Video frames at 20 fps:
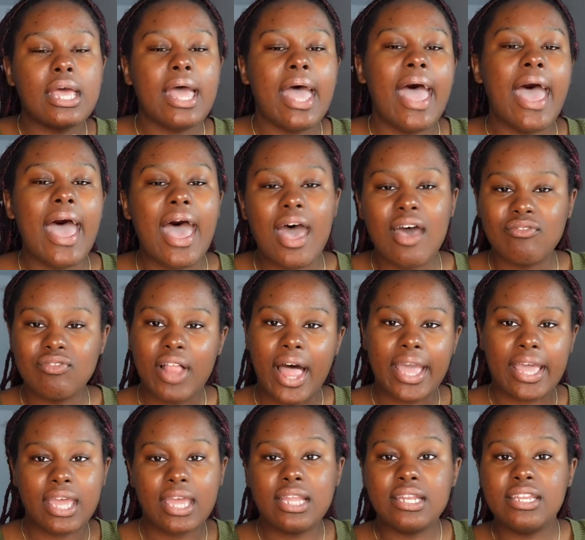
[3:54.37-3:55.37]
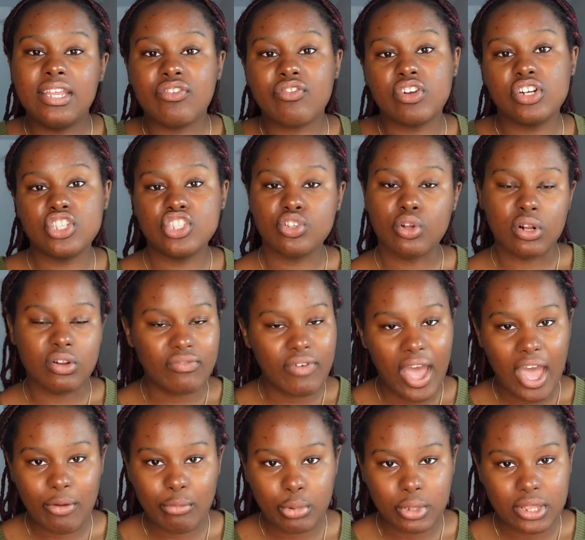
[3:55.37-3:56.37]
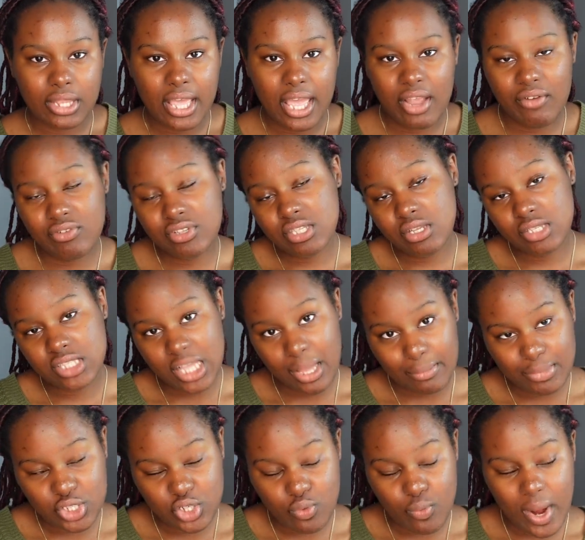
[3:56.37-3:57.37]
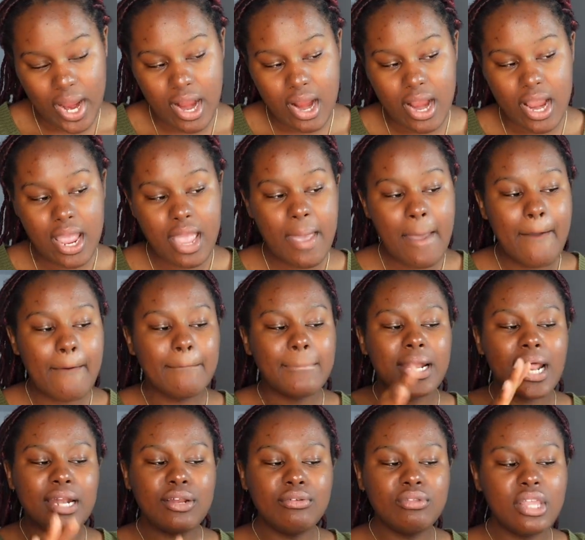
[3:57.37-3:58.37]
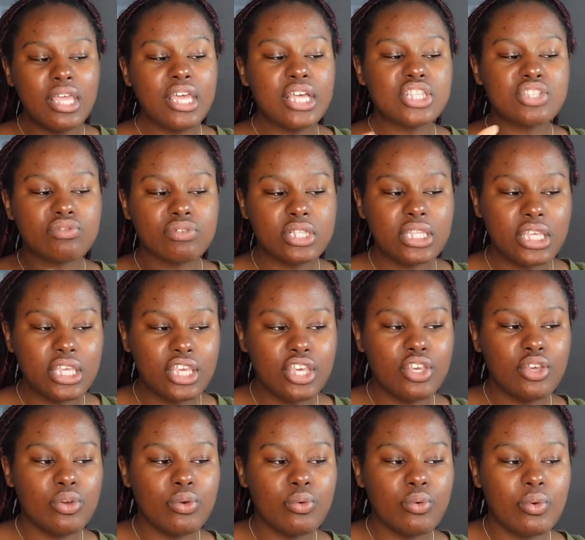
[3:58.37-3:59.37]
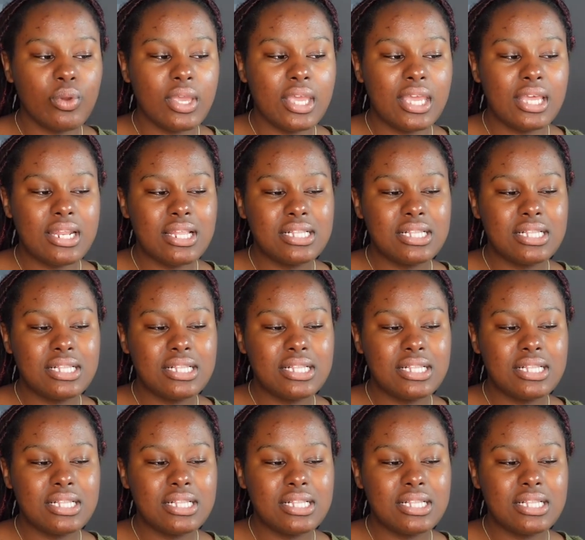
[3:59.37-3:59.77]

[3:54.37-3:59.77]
have like a different sort of vibe with it every single time that you wear it. But I do think it's really cute and